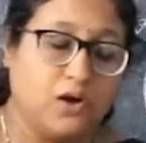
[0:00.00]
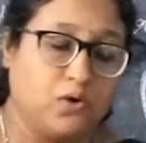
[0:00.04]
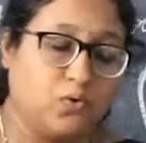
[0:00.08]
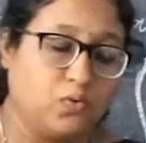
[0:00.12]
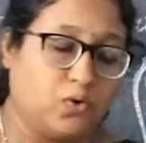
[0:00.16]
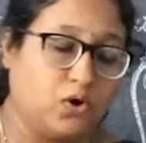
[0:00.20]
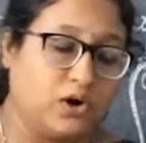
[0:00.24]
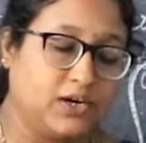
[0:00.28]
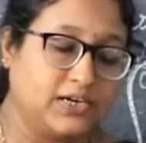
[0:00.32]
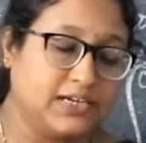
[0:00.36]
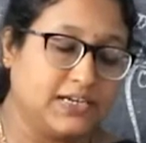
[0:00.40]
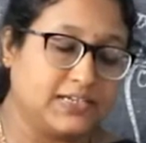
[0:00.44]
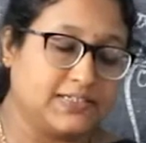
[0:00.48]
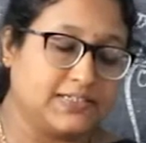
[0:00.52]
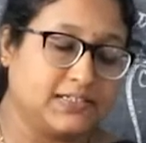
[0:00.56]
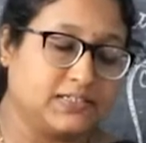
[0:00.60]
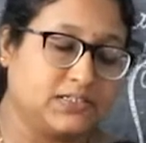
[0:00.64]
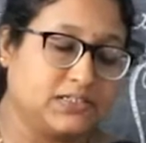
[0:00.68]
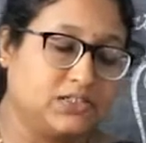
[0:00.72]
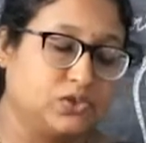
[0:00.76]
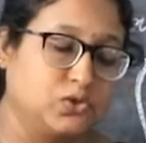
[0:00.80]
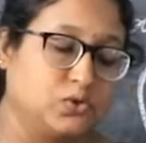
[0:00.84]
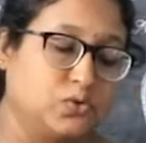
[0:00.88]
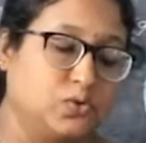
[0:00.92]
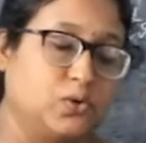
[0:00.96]
What does
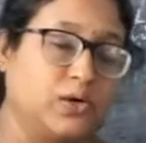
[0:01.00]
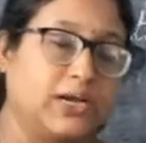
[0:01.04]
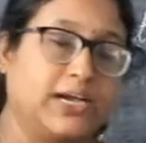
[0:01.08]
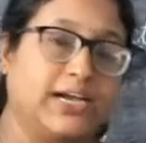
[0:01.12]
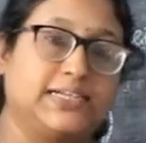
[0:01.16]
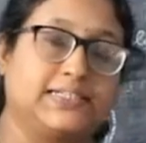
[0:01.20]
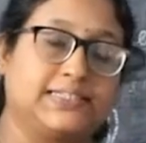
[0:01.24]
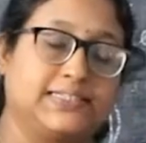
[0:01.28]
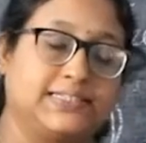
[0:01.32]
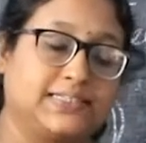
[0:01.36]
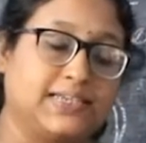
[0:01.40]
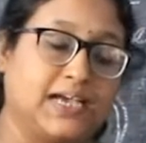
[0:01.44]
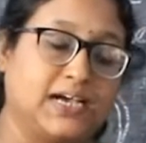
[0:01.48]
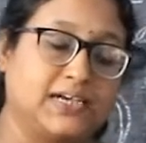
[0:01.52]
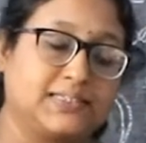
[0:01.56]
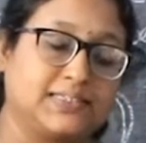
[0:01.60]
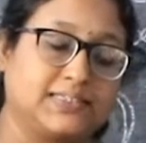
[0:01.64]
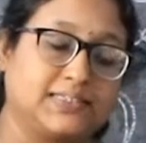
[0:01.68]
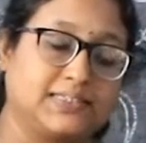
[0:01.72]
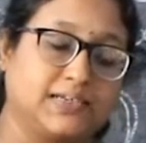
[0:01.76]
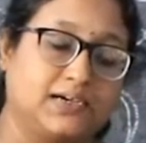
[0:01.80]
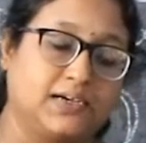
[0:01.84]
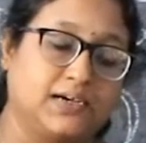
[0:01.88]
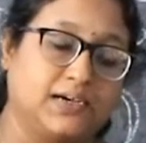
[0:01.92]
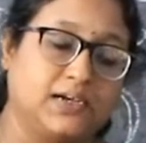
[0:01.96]
it do? It
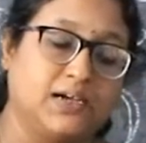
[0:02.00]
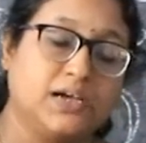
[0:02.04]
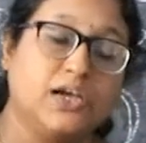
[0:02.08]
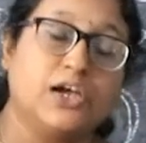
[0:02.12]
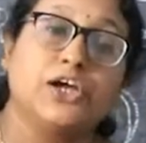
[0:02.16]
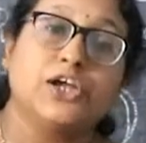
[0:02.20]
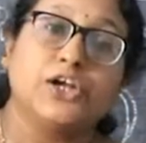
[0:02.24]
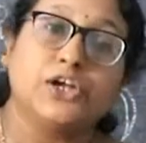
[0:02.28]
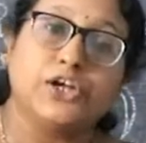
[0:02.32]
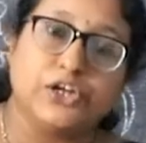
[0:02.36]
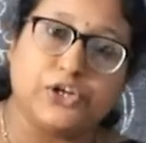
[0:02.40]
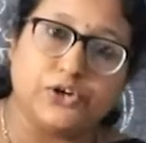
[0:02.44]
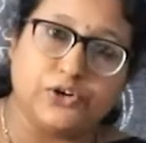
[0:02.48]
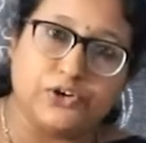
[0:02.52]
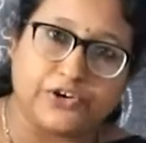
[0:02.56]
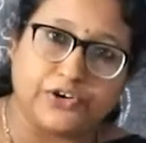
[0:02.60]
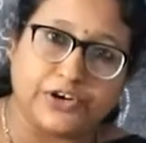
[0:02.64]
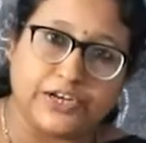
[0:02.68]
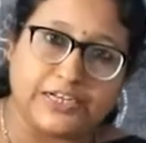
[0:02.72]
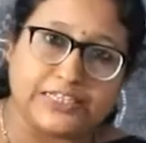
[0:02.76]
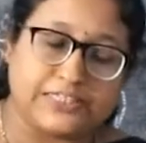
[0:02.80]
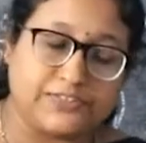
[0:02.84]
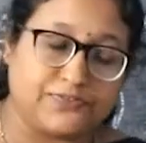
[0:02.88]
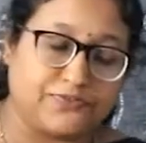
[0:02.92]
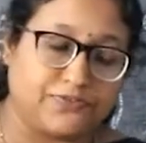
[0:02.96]
sucks the
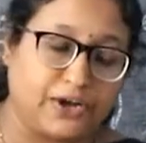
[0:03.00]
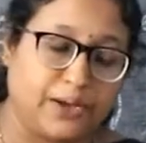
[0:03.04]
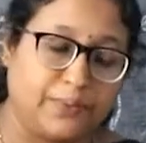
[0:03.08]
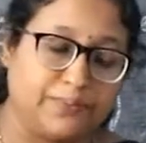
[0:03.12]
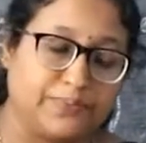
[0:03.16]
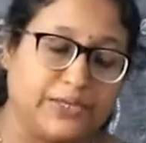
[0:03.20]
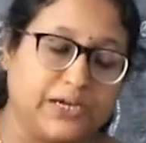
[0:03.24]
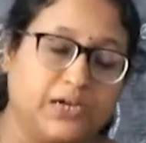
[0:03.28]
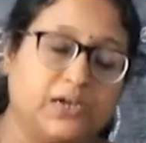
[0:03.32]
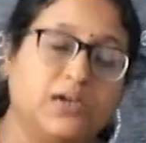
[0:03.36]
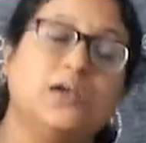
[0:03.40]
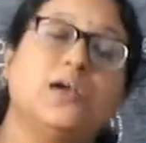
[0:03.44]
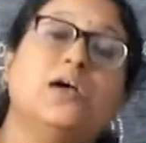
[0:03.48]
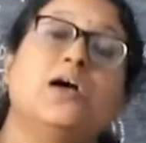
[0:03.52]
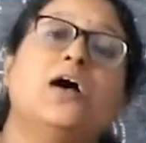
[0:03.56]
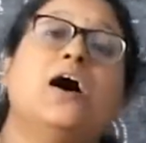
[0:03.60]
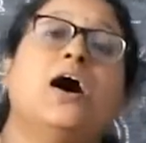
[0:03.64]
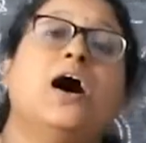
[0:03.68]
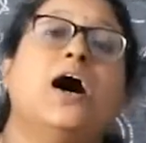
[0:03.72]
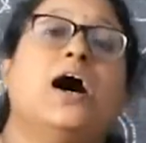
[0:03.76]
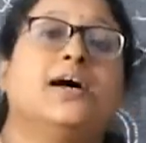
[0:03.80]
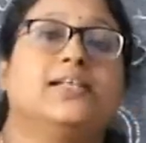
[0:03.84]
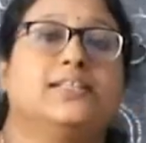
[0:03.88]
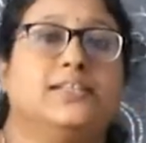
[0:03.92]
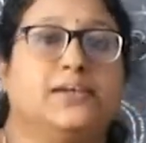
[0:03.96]
nutrients from the
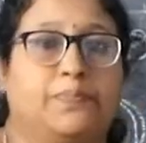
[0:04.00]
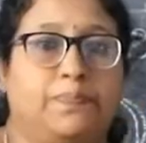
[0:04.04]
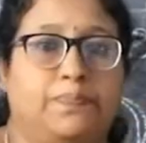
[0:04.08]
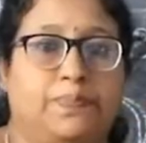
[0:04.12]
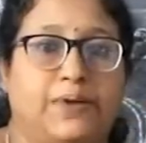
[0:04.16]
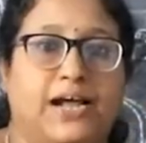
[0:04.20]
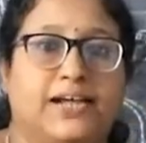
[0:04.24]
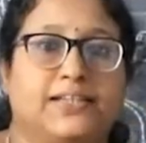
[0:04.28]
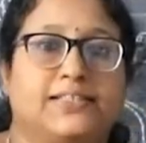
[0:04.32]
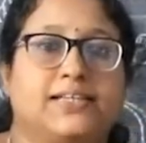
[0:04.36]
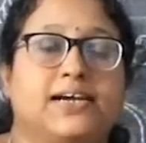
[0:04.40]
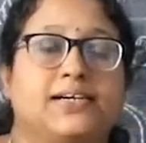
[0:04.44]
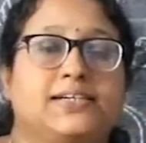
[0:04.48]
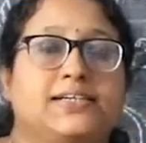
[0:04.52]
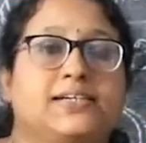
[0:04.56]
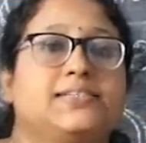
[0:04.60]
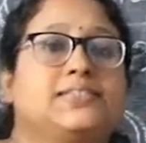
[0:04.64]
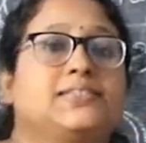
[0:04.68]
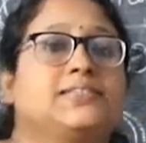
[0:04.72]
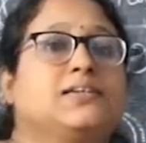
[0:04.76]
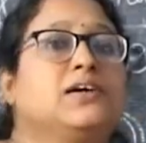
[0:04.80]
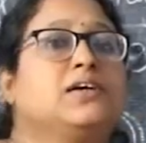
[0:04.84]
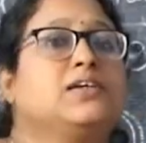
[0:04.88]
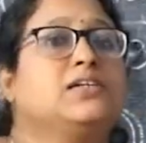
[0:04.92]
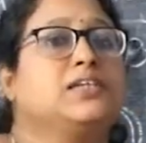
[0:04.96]
other plant, that
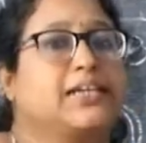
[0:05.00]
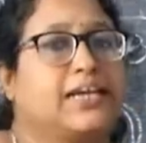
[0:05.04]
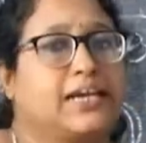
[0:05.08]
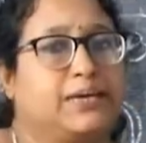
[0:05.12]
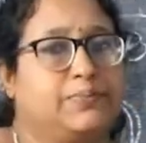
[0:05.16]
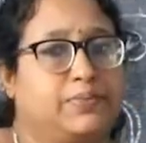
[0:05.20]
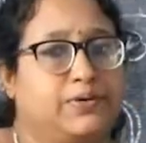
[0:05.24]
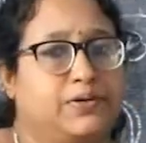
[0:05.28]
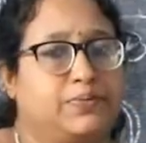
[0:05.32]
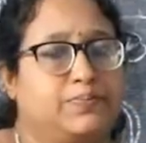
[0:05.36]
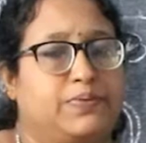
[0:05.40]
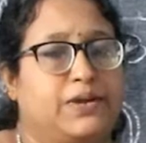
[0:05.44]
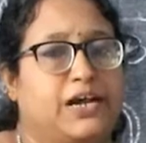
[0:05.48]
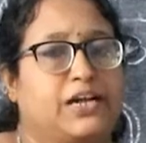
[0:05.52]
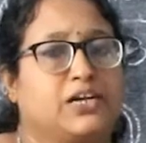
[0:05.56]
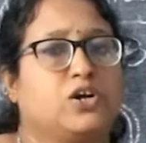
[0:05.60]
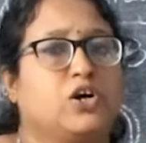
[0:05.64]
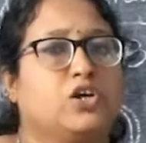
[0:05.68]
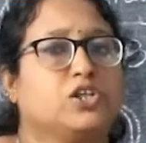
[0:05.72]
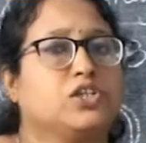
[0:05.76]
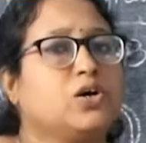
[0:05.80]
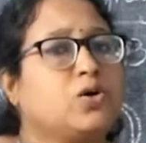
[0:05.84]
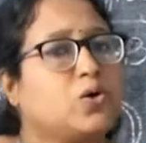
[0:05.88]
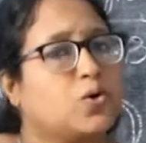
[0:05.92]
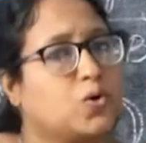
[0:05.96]
is the neighbor plant
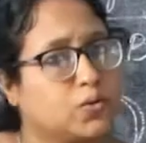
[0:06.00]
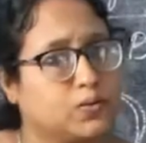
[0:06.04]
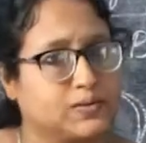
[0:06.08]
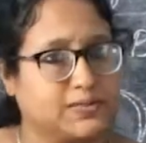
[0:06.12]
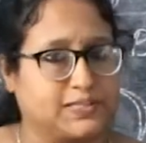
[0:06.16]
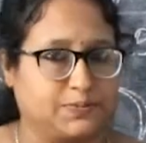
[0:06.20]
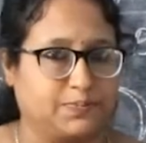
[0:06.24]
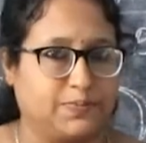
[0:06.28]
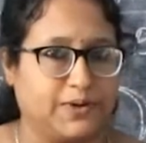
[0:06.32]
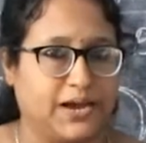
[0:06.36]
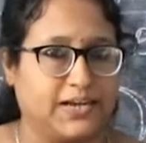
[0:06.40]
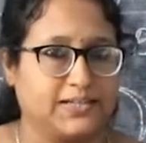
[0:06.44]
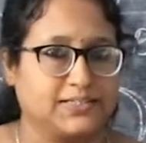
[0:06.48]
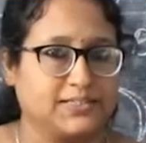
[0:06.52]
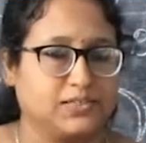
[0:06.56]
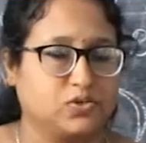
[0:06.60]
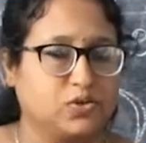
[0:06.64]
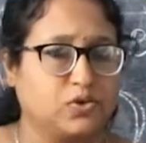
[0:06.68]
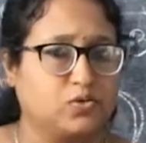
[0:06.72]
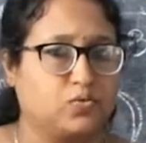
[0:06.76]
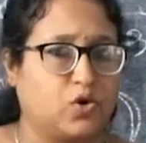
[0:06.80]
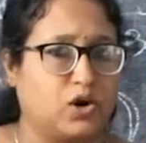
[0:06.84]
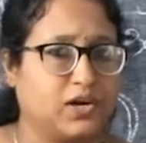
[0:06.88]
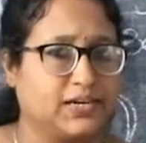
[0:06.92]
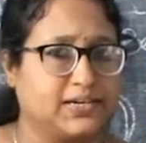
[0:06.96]
or the host plant.
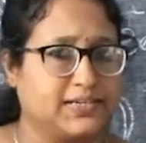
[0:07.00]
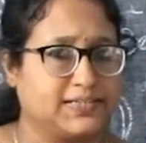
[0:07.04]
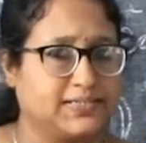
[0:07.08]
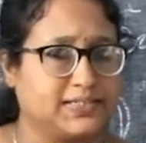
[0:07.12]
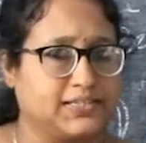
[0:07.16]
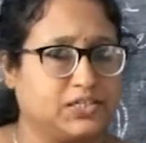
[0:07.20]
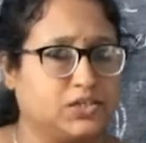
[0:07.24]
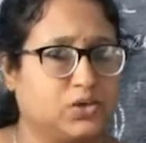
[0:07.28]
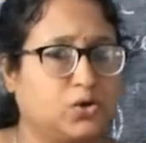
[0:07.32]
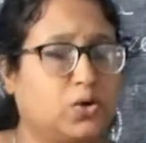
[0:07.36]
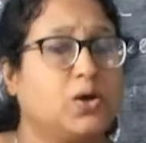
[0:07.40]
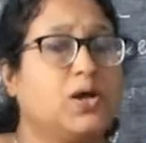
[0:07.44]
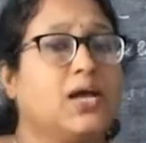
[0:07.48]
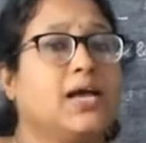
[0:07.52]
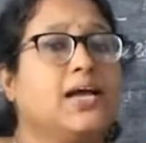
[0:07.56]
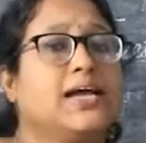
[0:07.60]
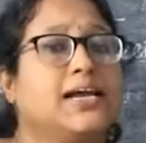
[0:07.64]
So what does it do?